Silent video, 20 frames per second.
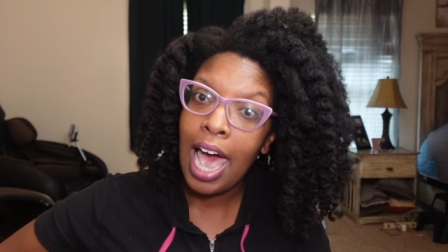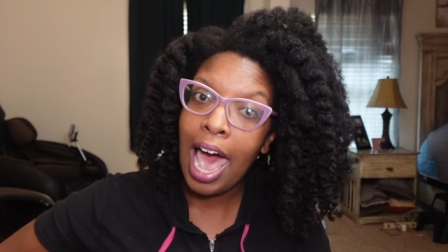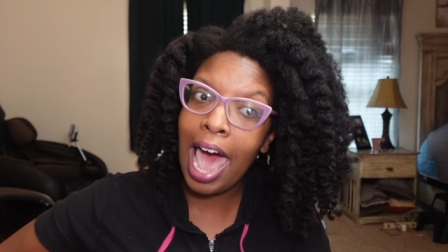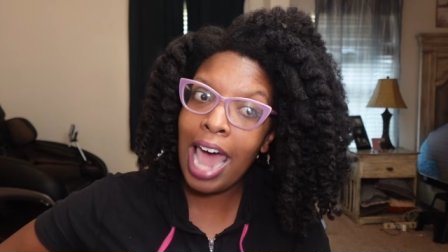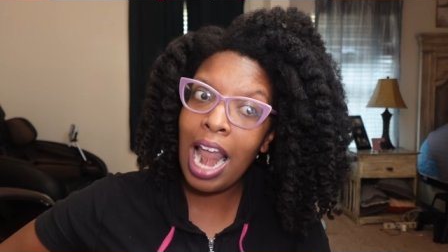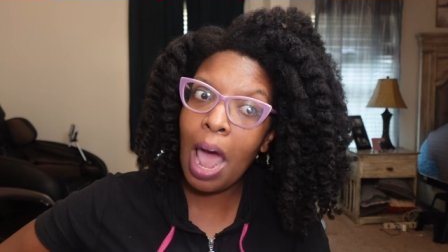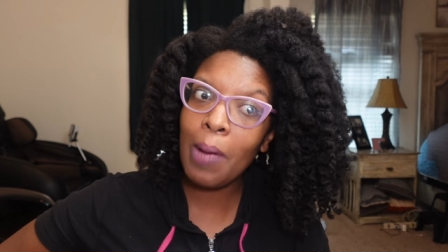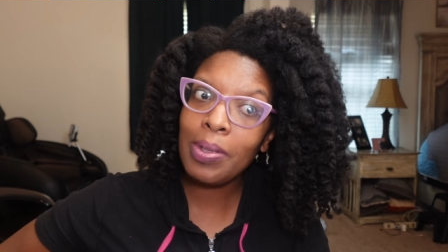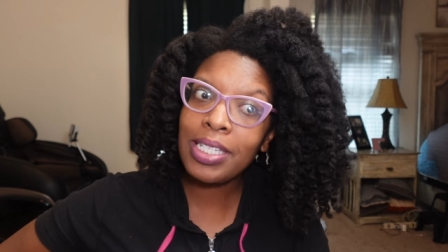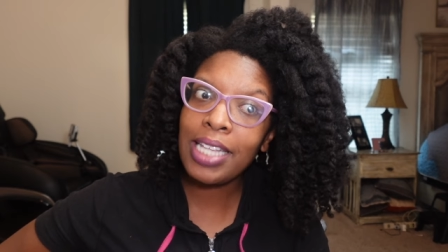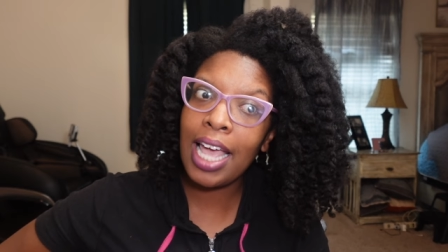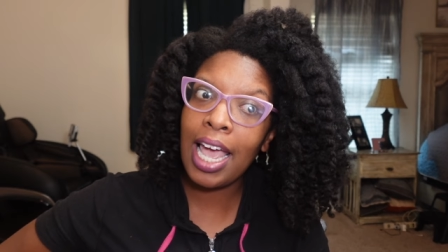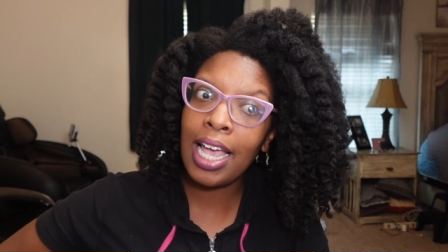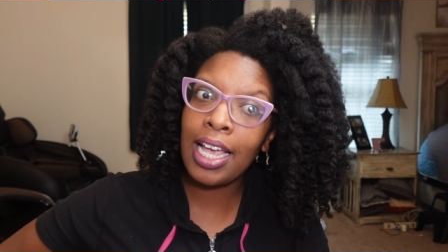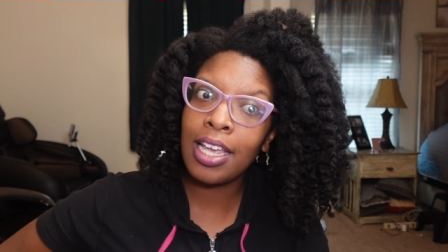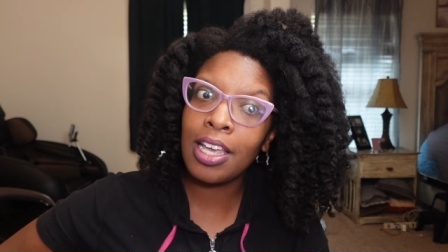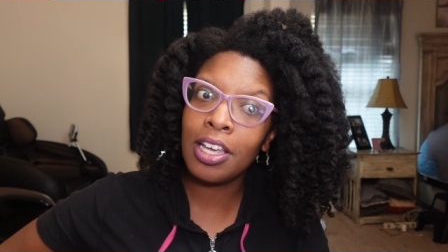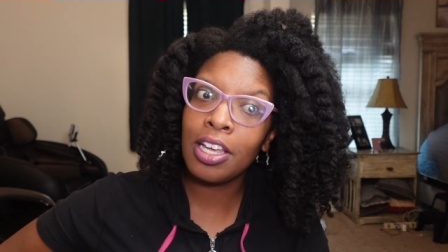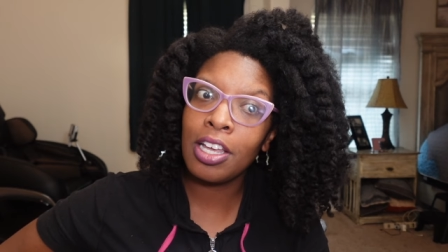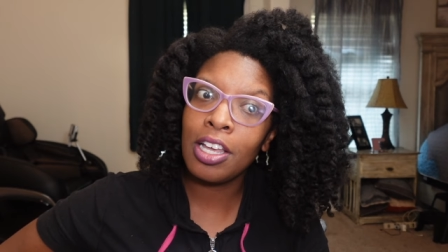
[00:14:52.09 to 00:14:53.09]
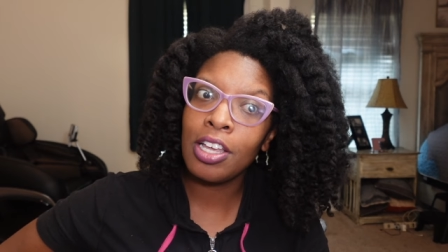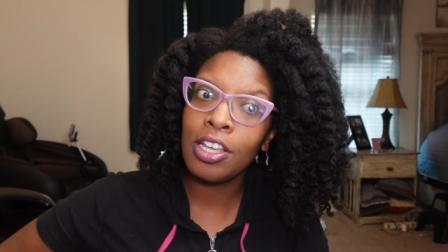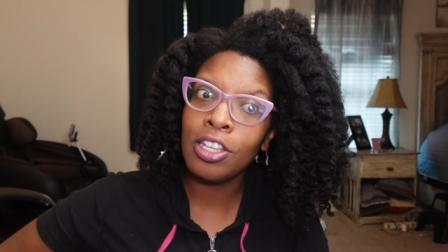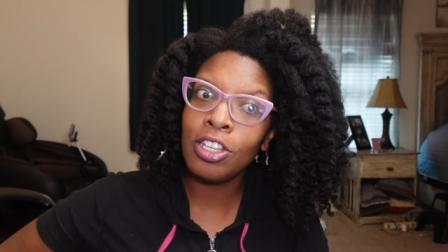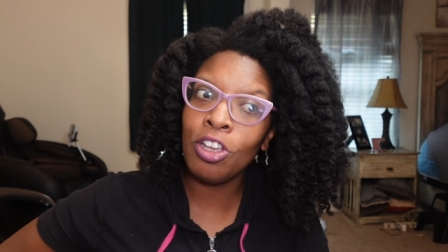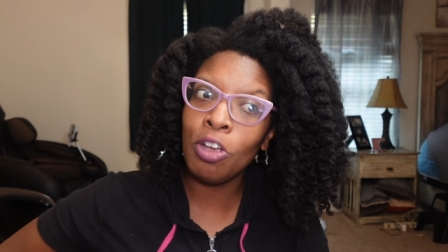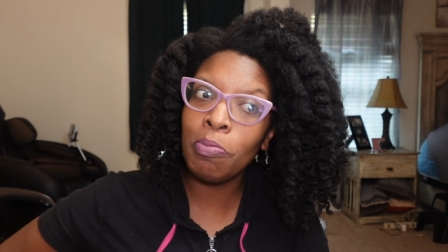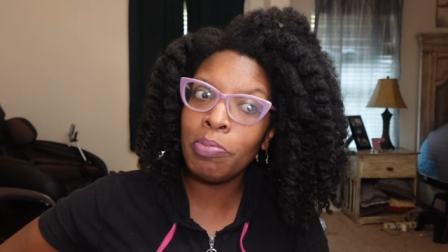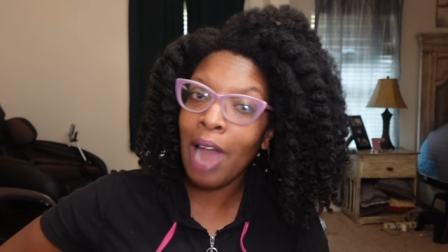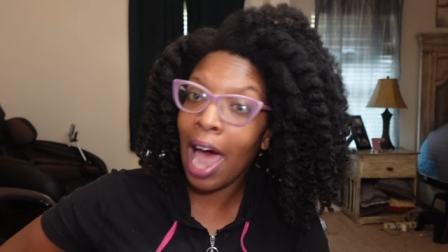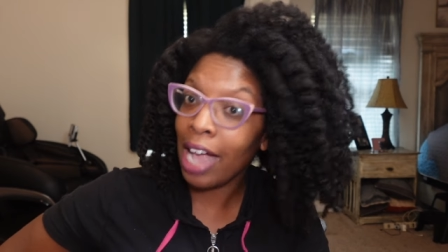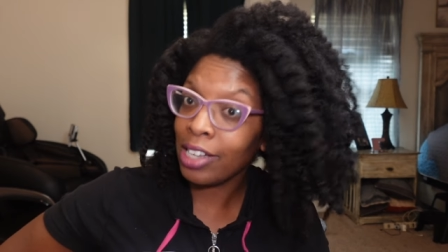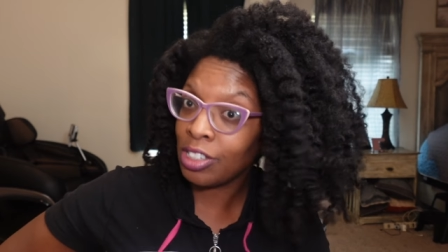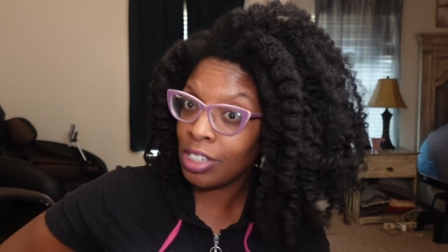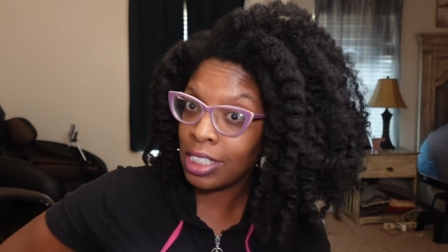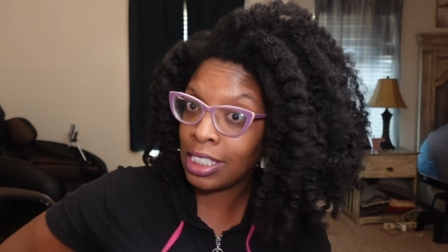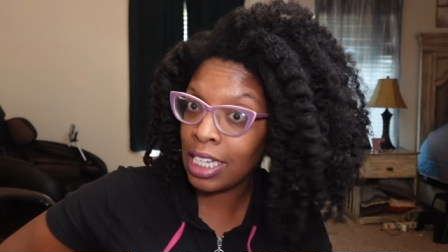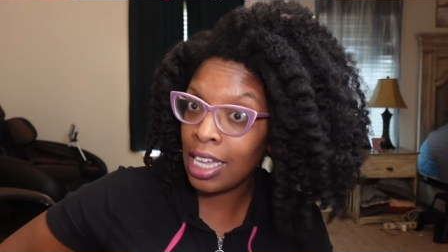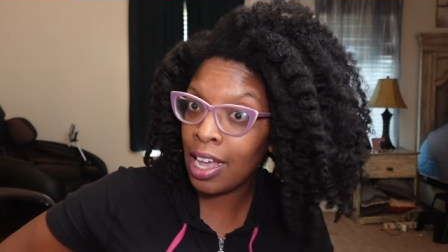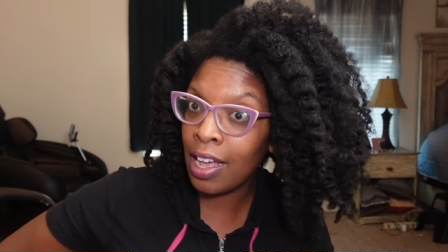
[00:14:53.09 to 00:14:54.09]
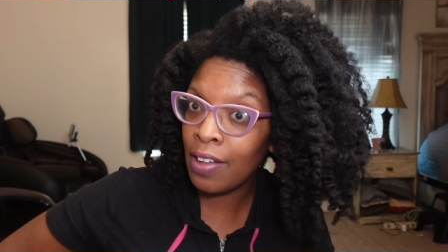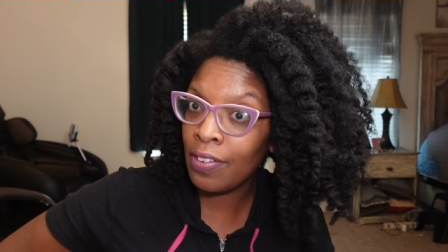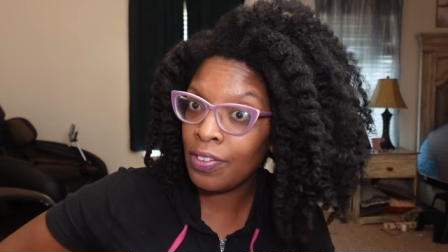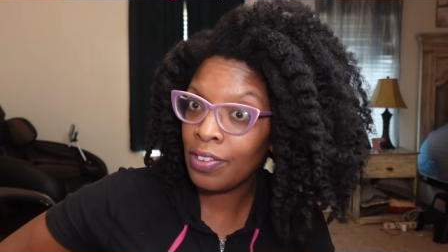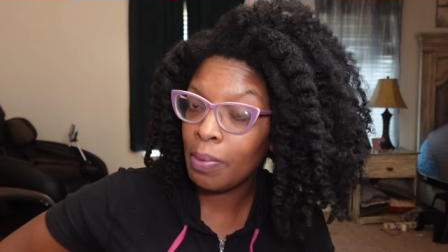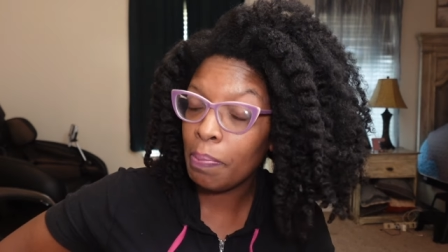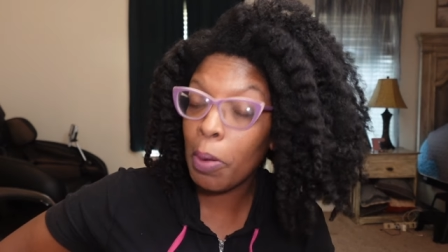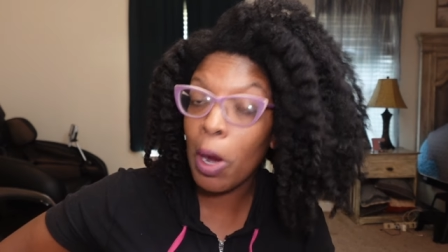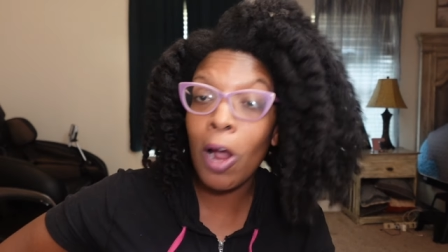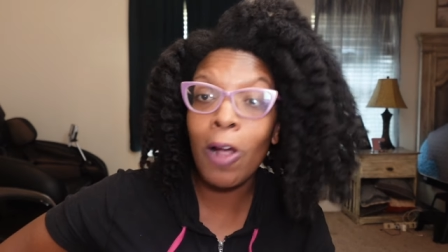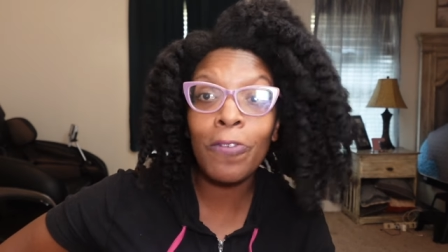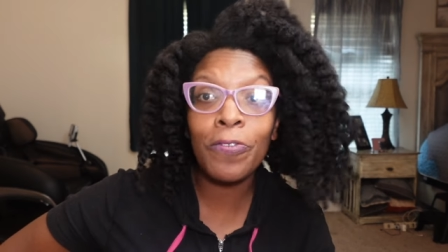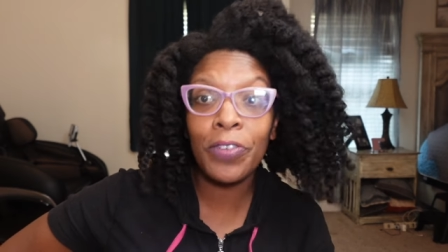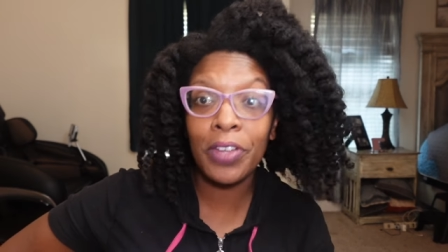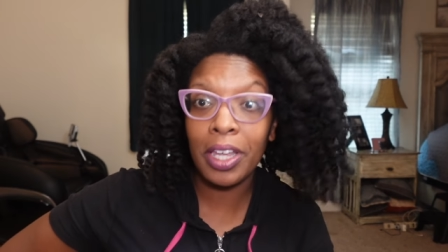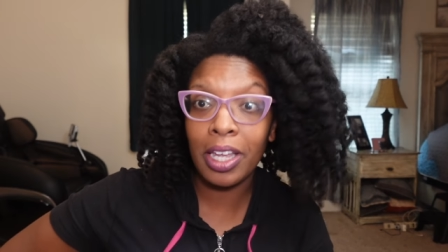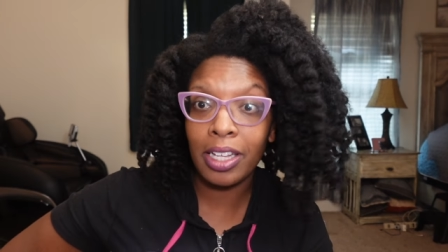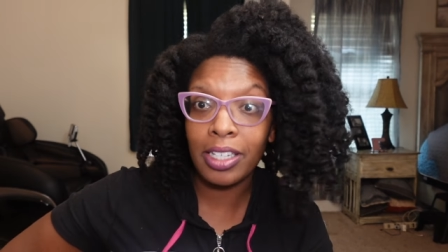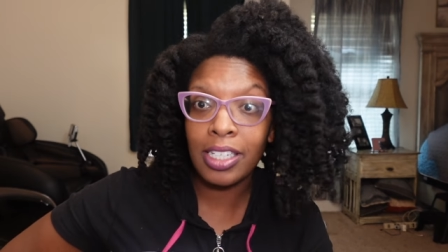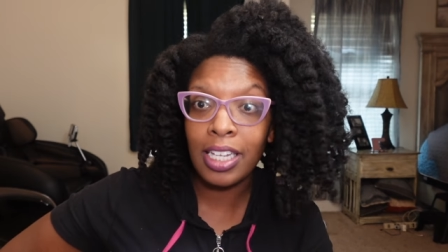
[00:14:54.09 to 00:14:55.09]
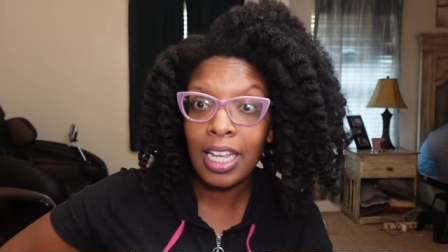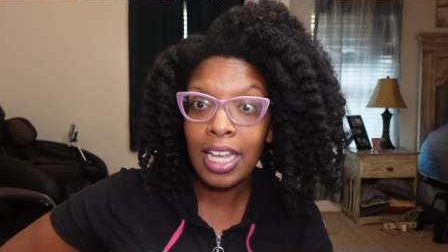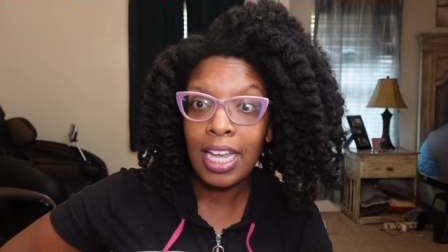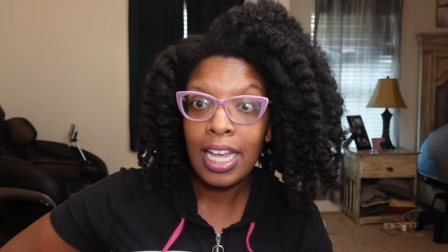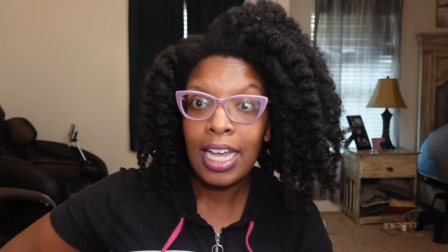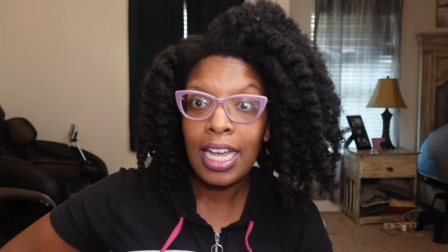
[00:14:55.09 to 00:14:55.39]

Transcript: And I was like, you blocked yourself? Perfect.